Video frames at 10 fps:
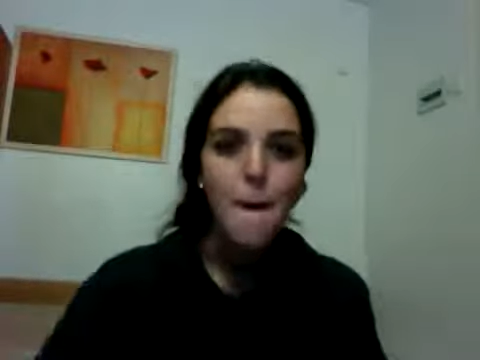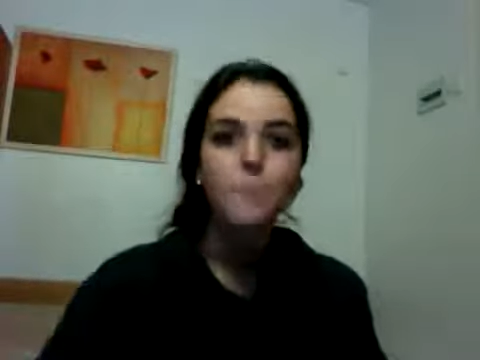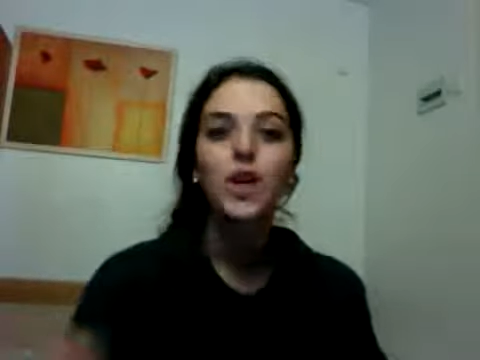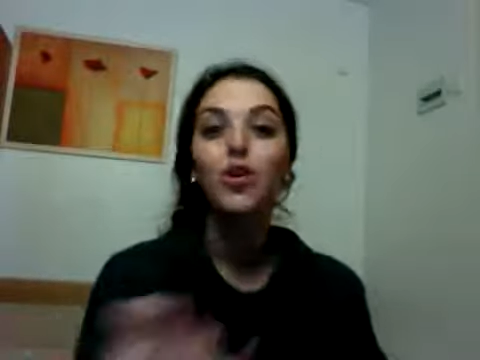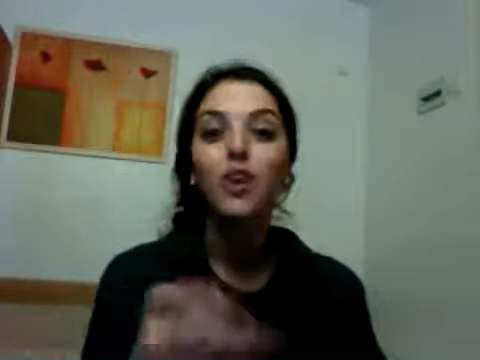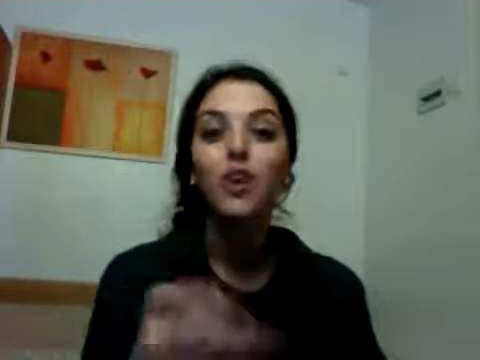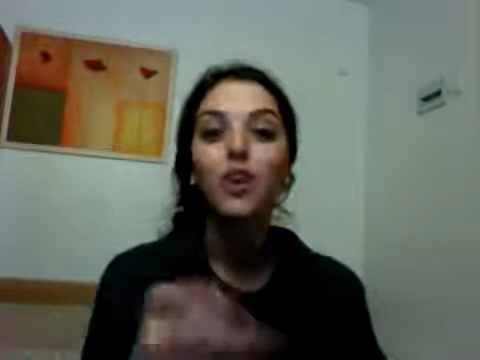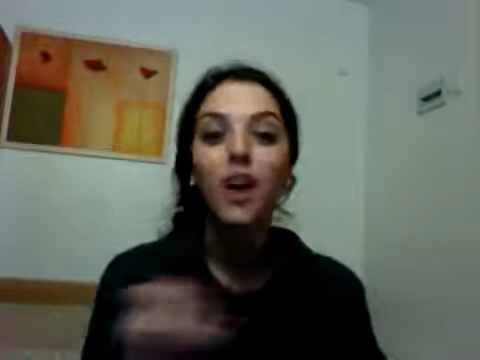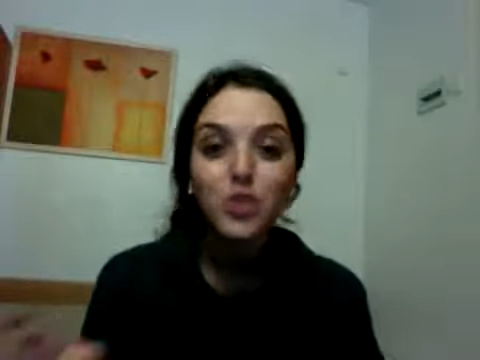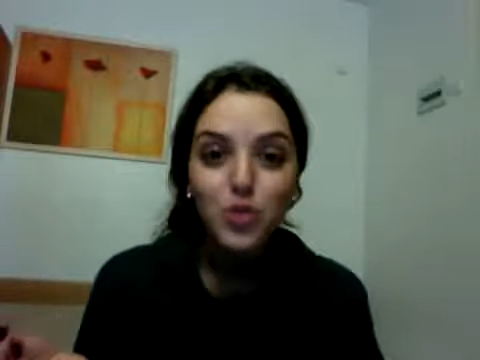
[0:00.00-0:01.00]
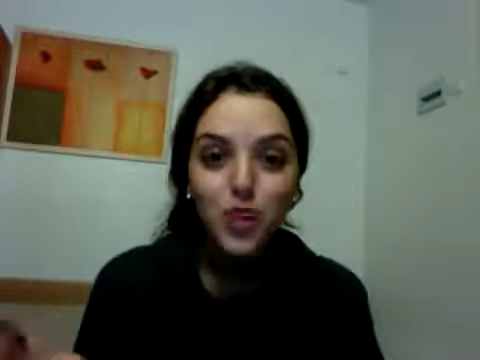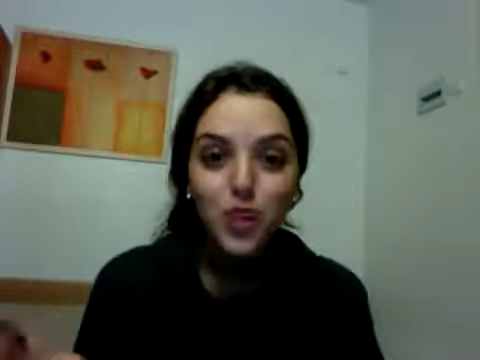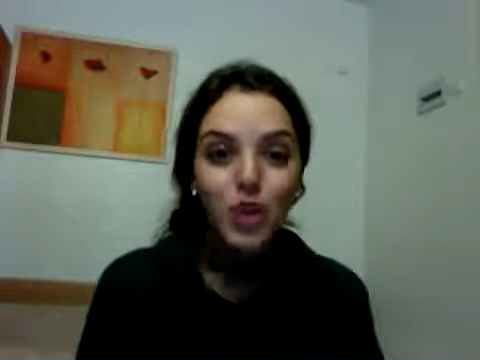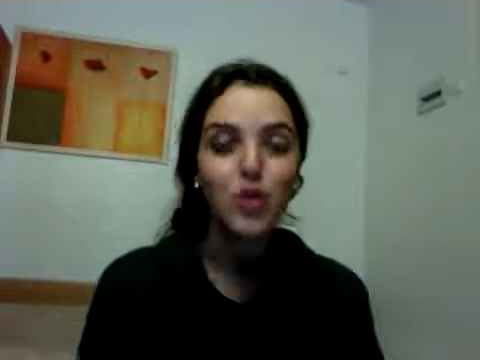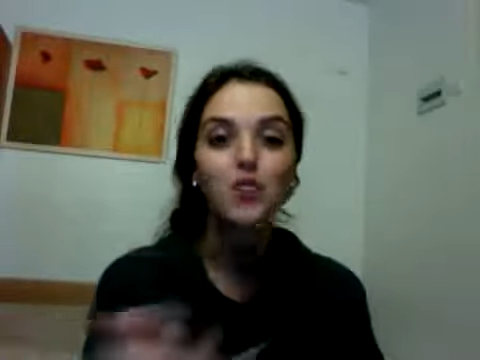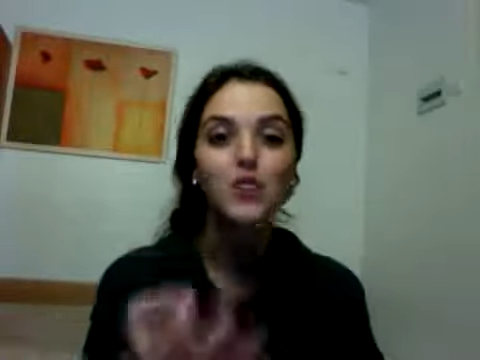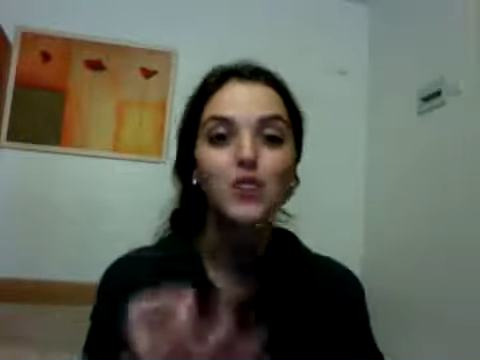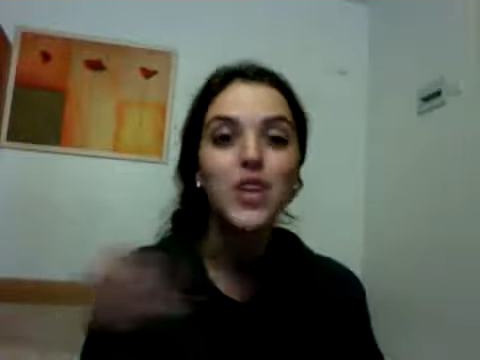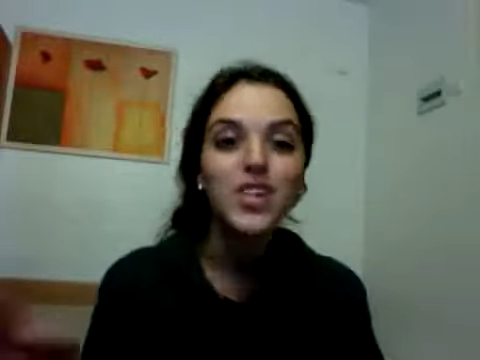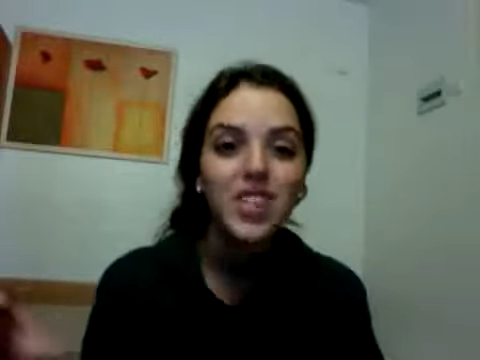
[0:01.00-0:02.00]
but her country, her
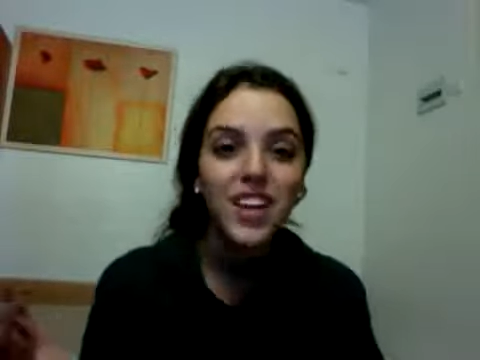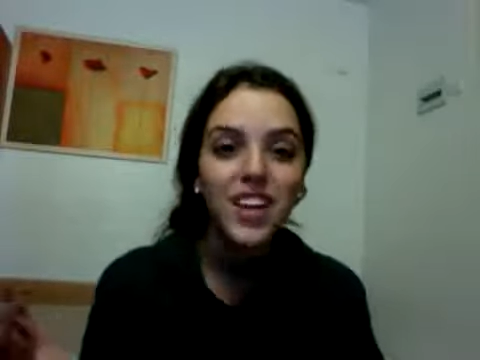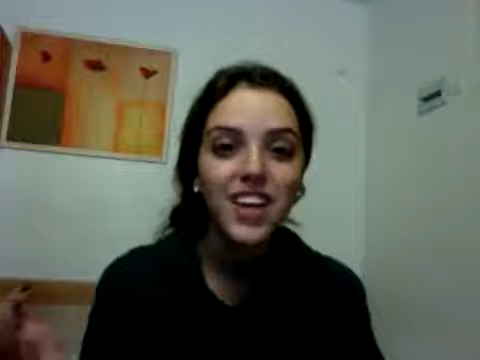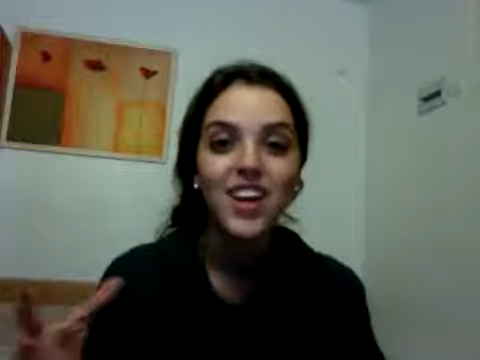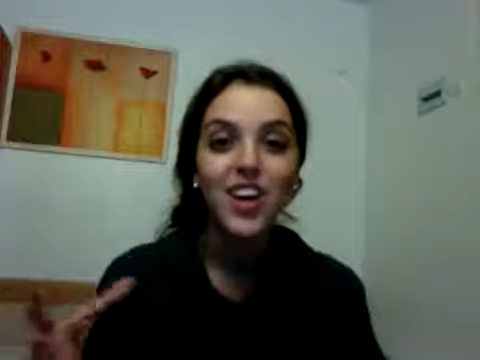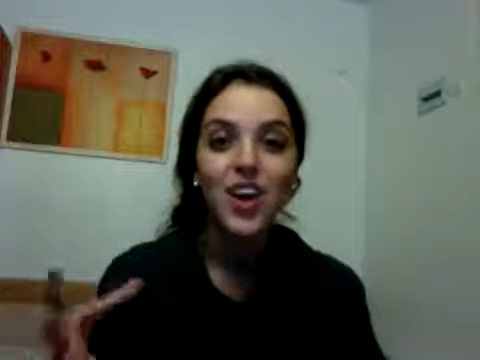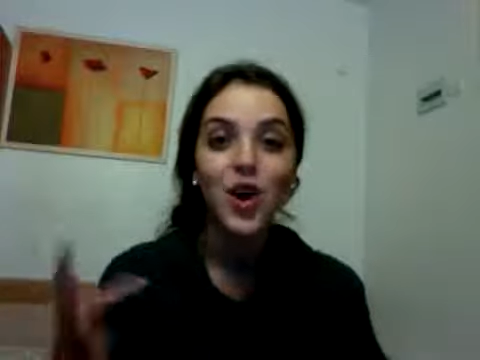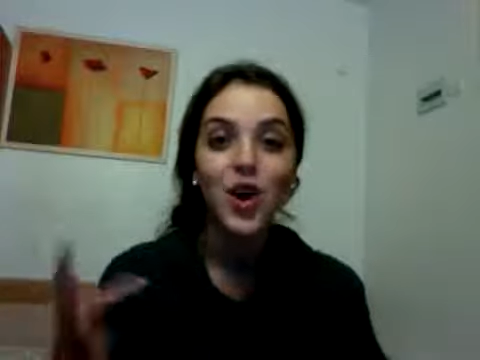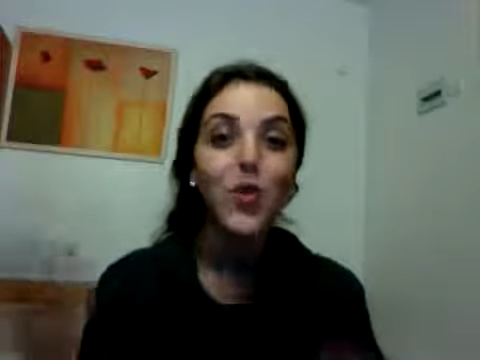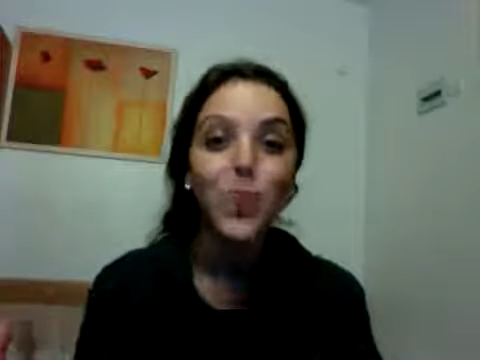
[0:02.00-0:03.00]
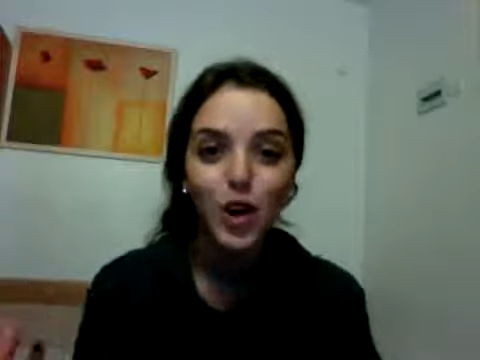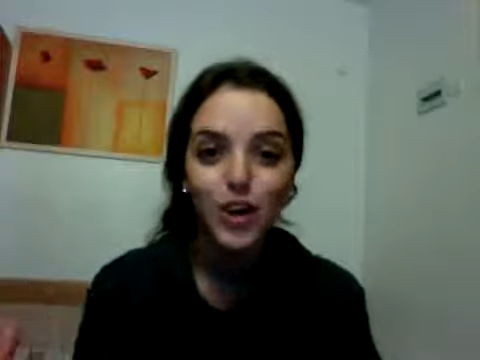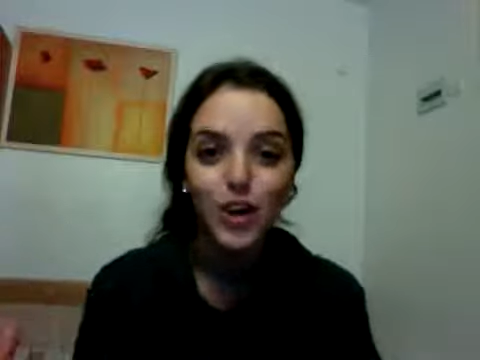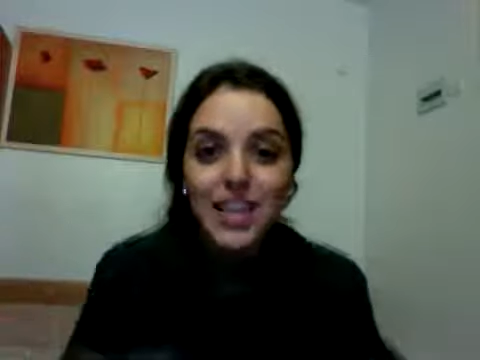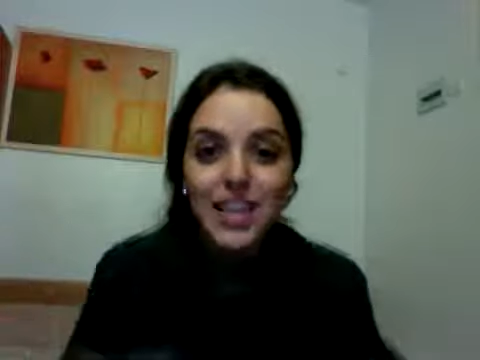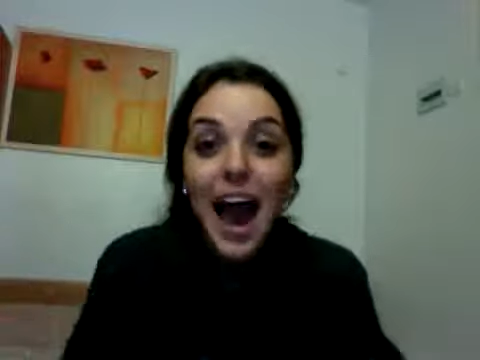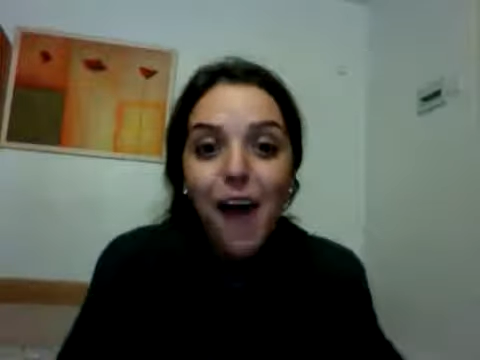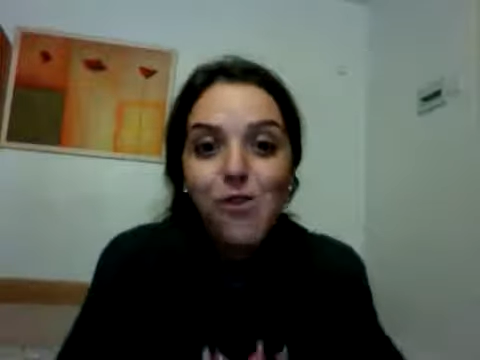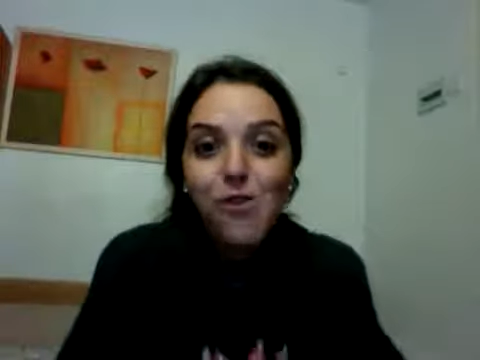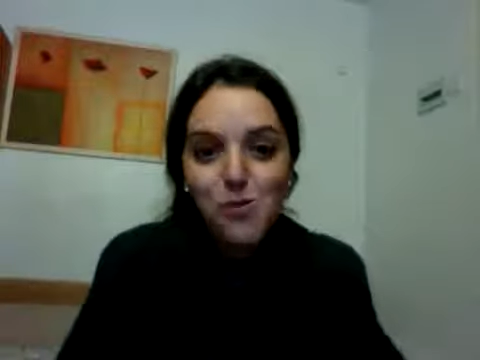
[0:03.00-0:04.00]
region, her world,
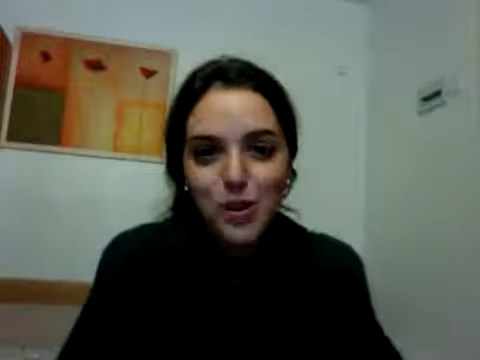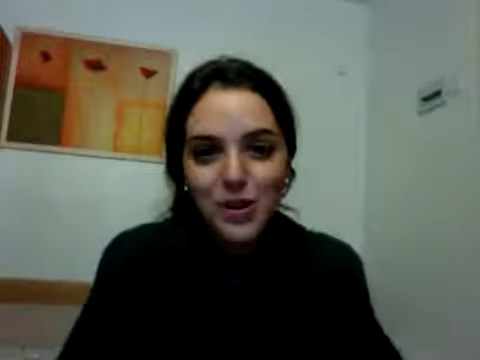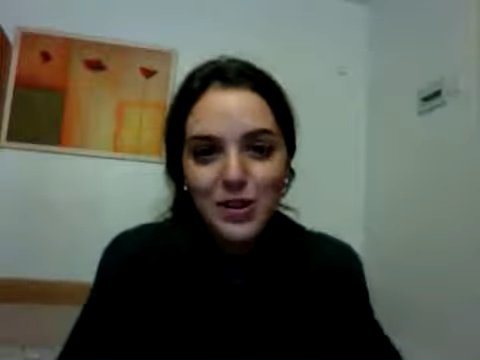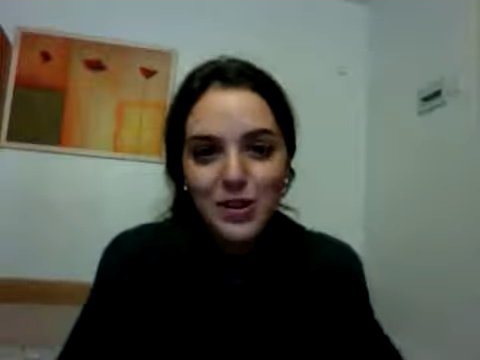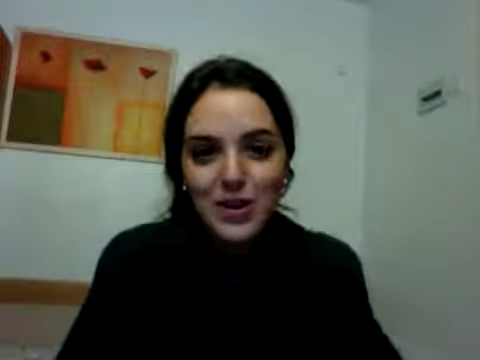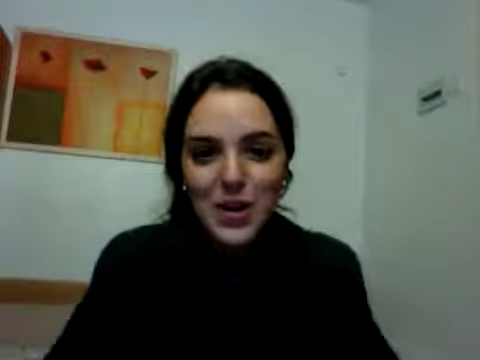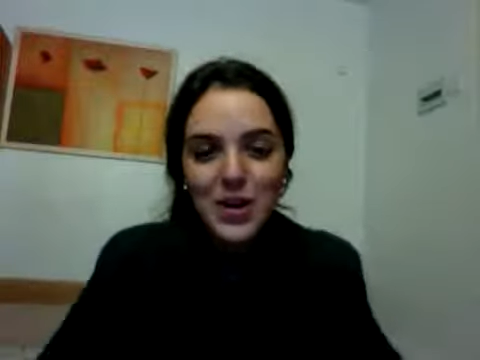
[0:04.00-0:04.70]
our world.